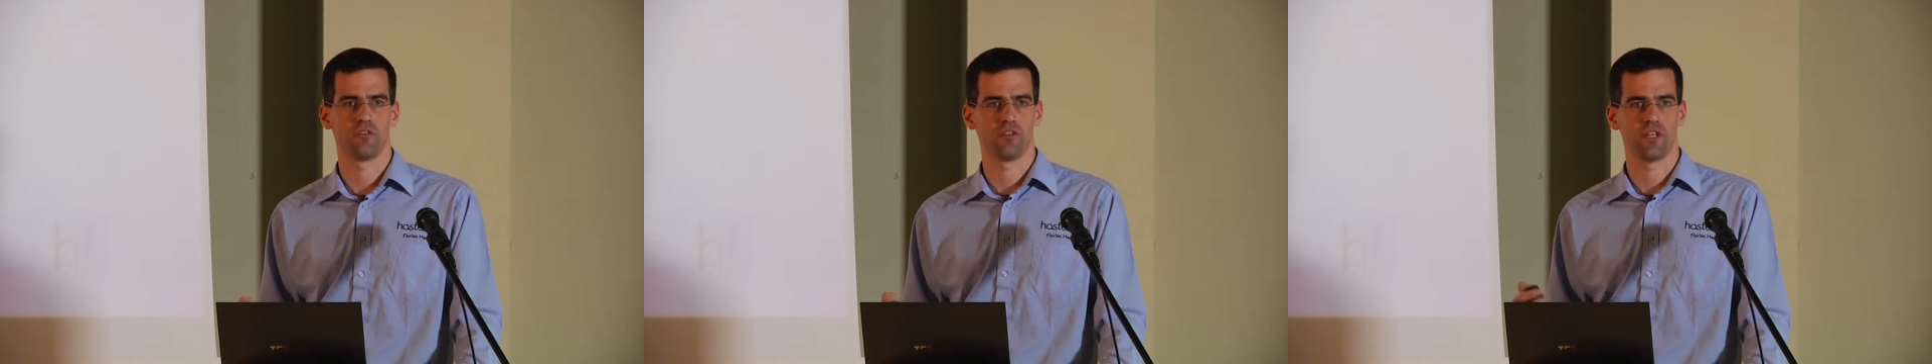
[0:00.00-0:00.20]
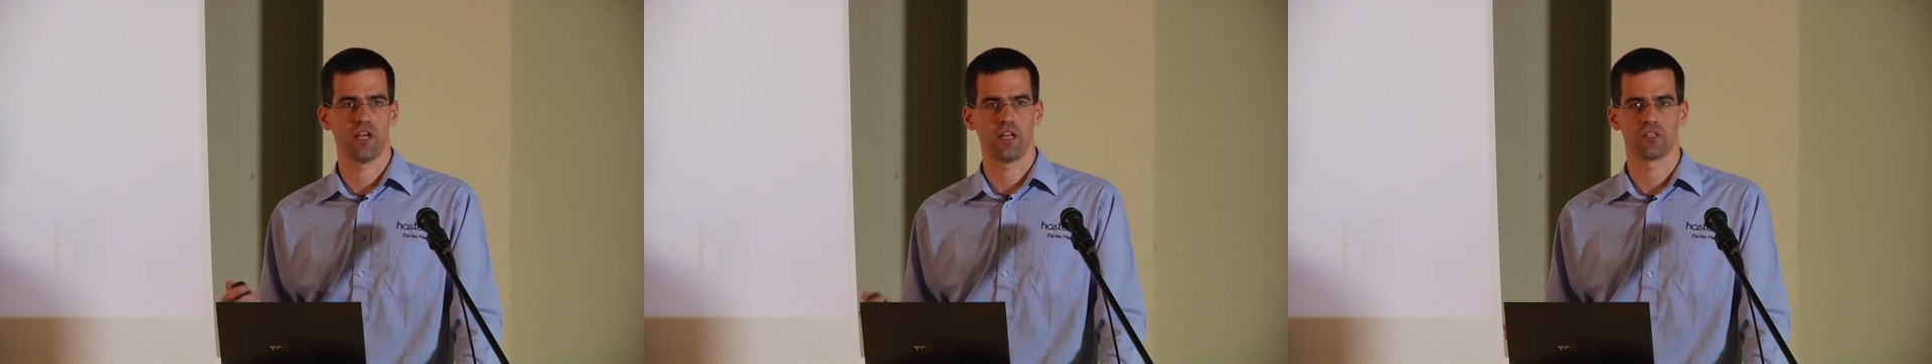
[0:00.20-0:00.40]

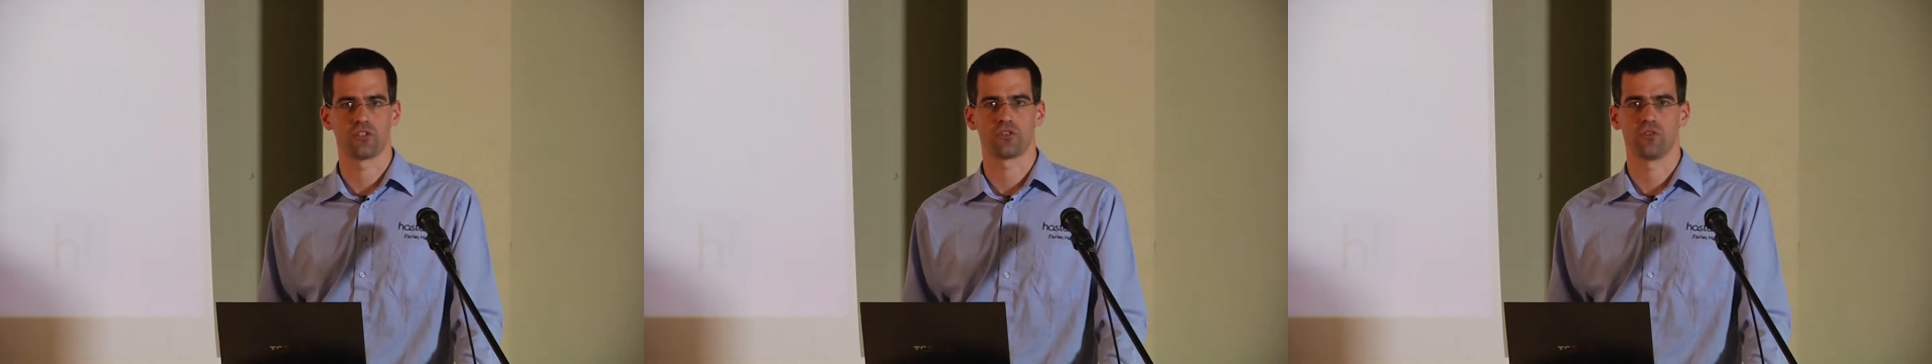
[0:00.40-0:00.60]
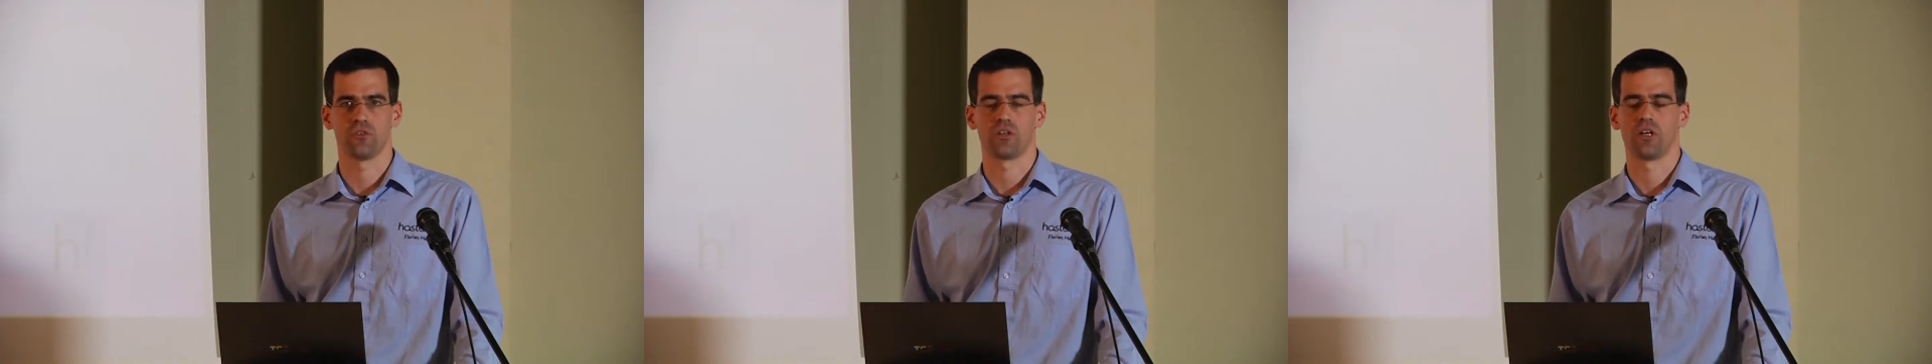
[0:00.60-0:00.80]
of a data
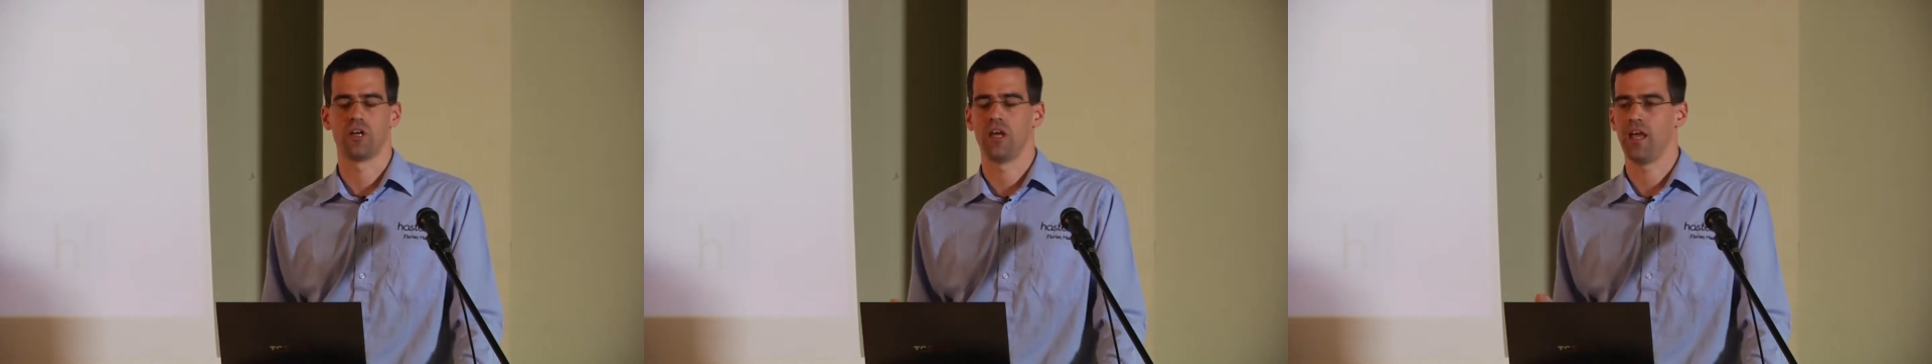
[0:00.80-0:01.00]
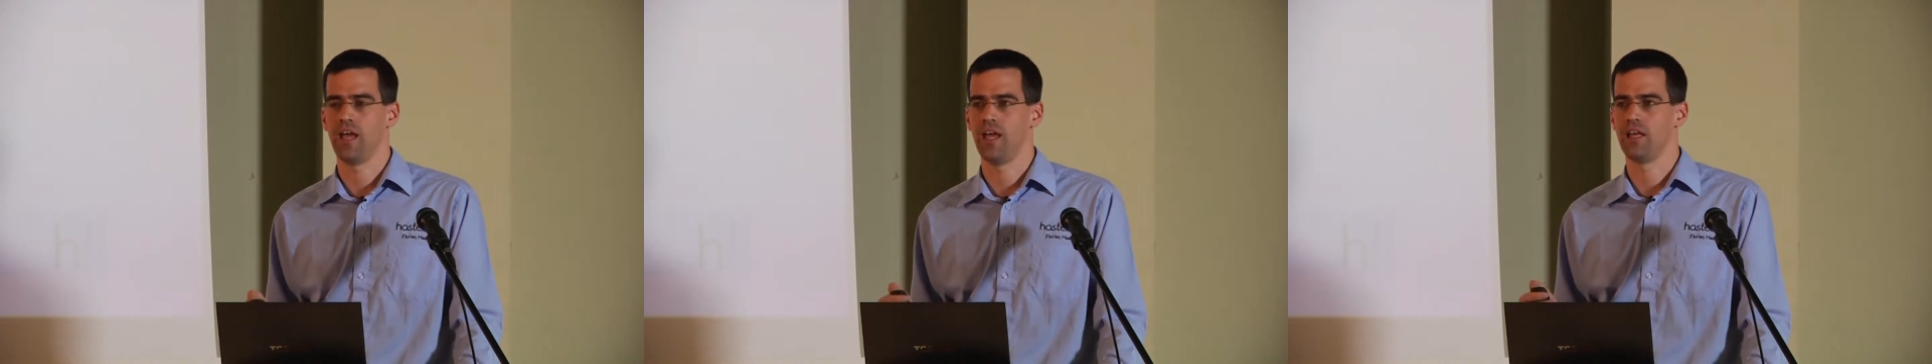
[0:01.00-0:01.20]
store.
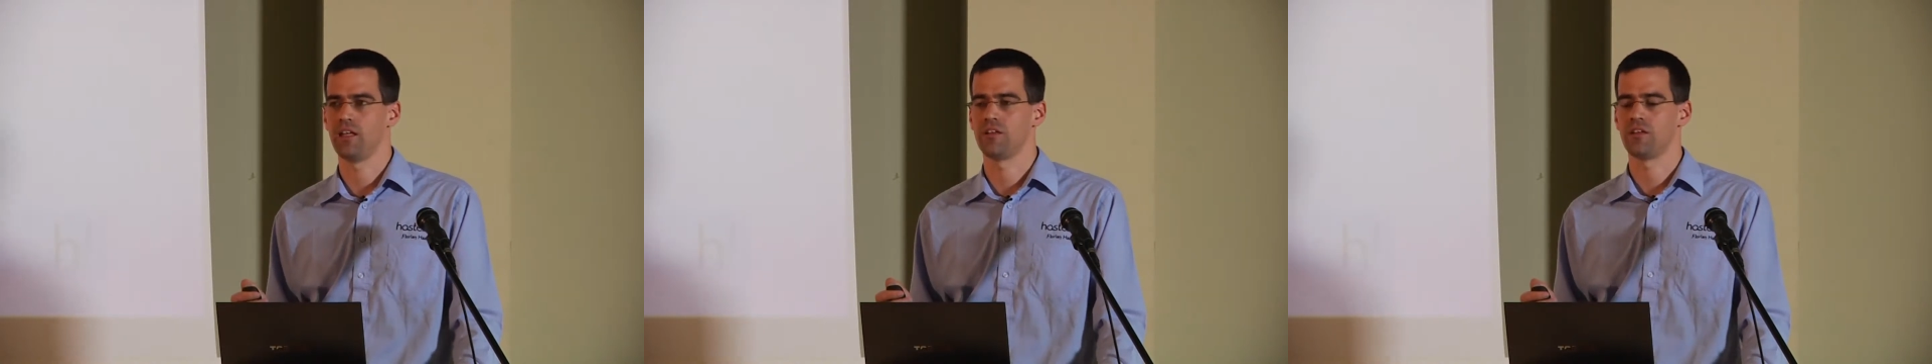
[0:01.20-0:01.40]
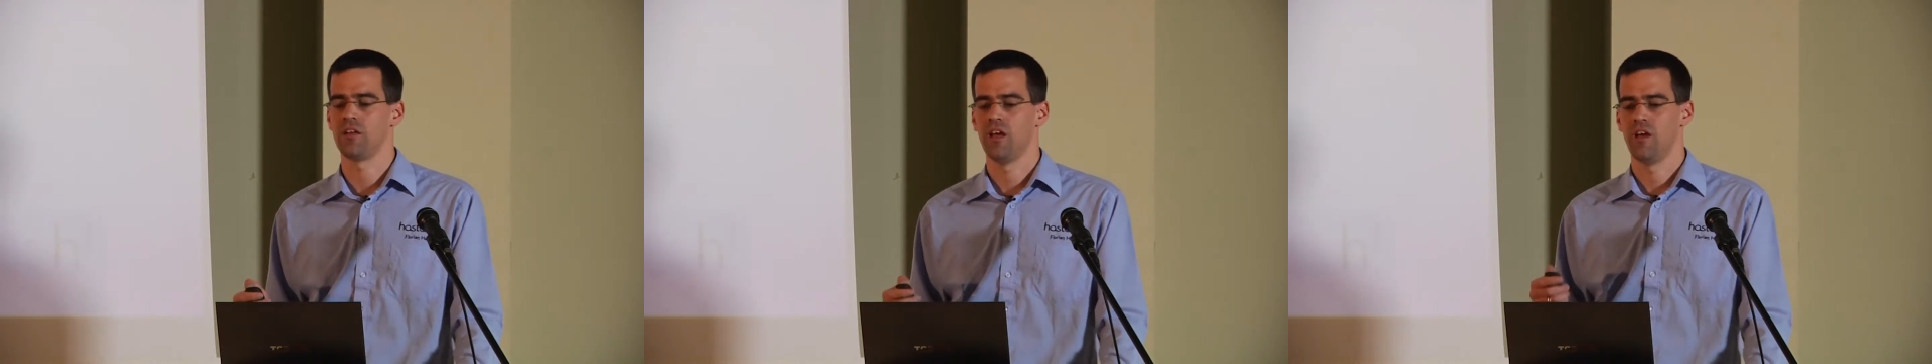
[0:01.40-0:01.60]

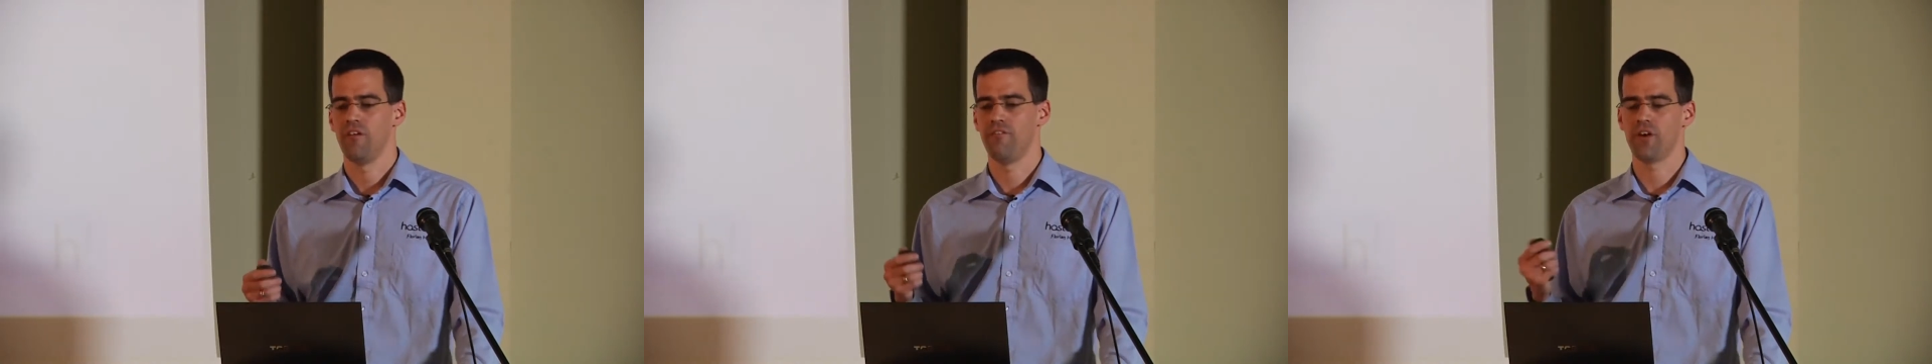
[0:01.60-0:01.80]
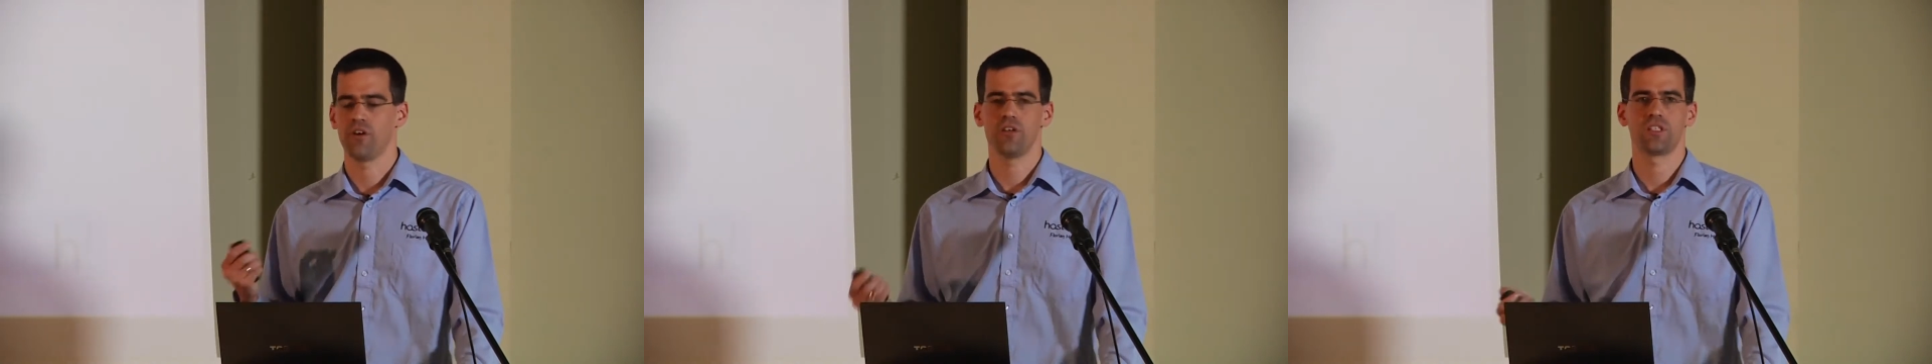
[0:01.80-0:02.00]
And
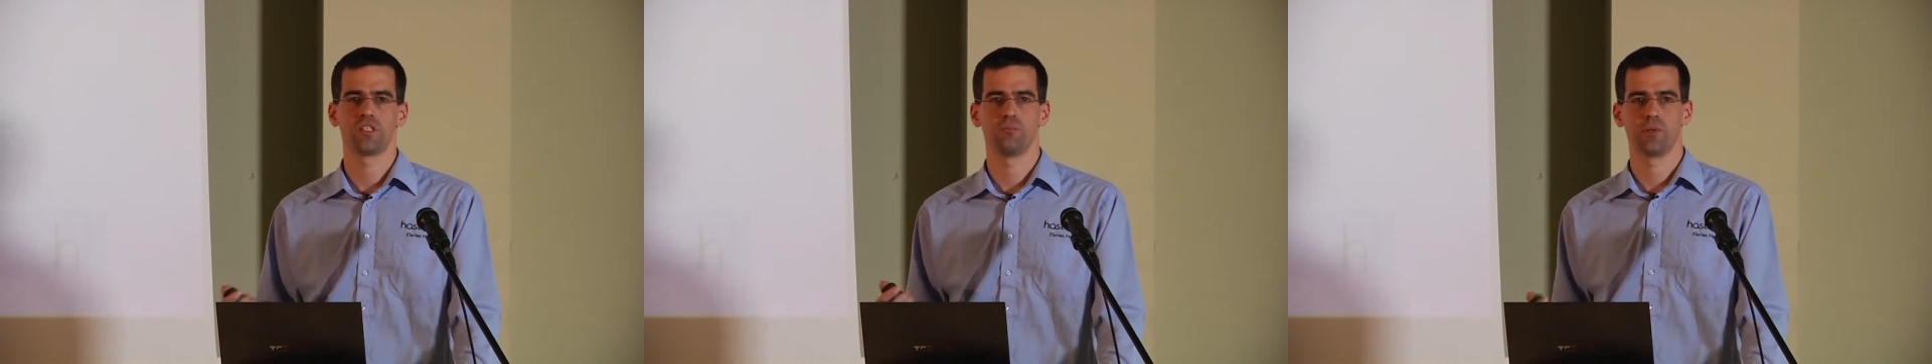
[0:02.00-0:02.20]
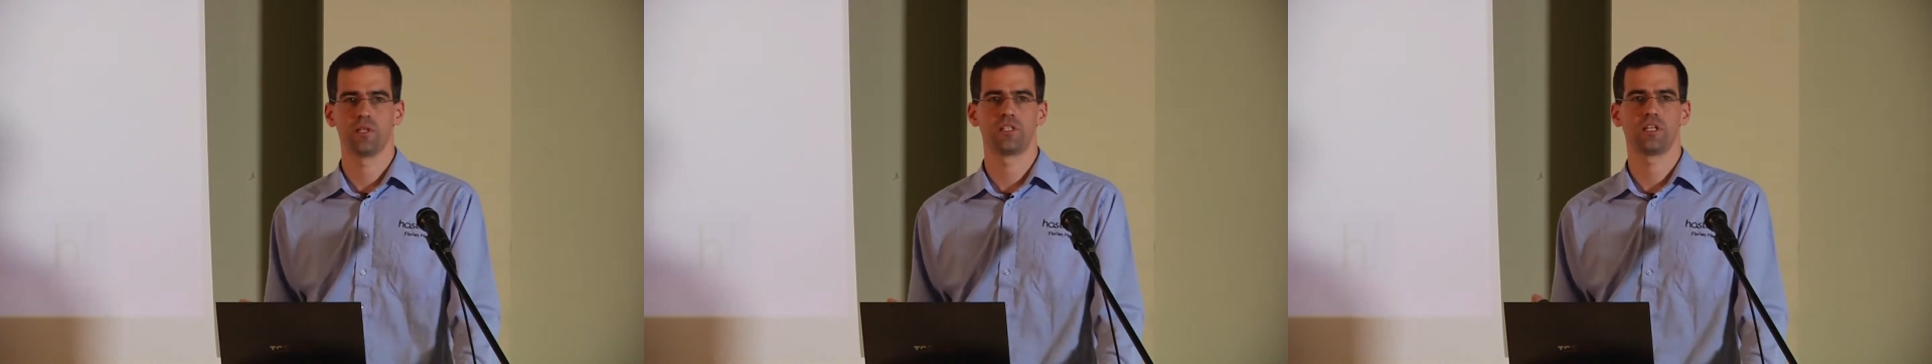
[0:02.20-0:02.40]
very
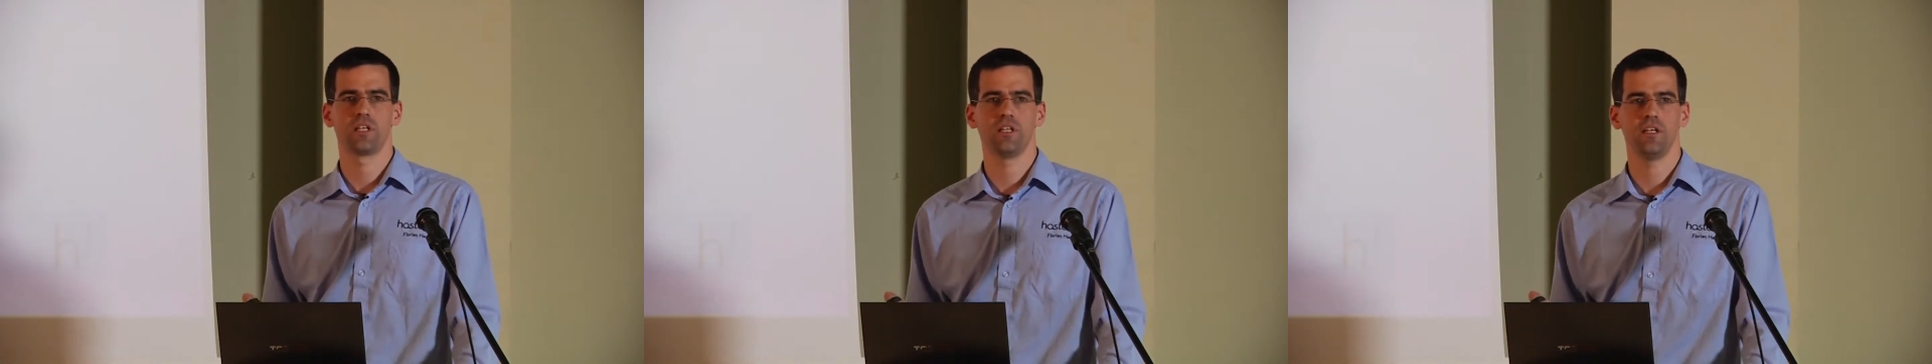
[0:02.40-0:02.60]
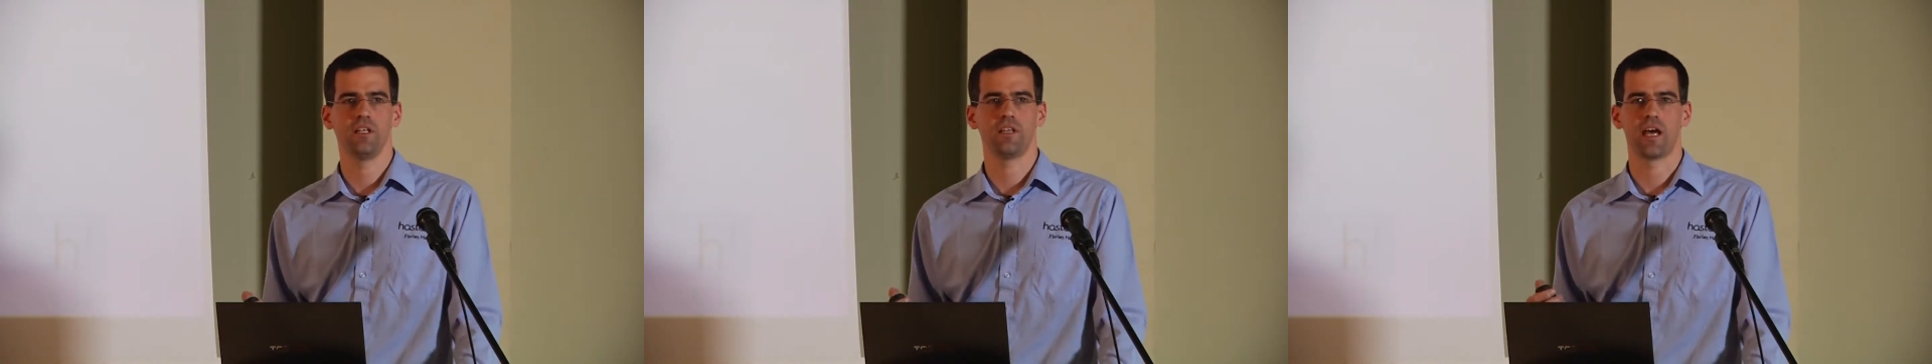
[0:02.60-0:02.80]
simplistically,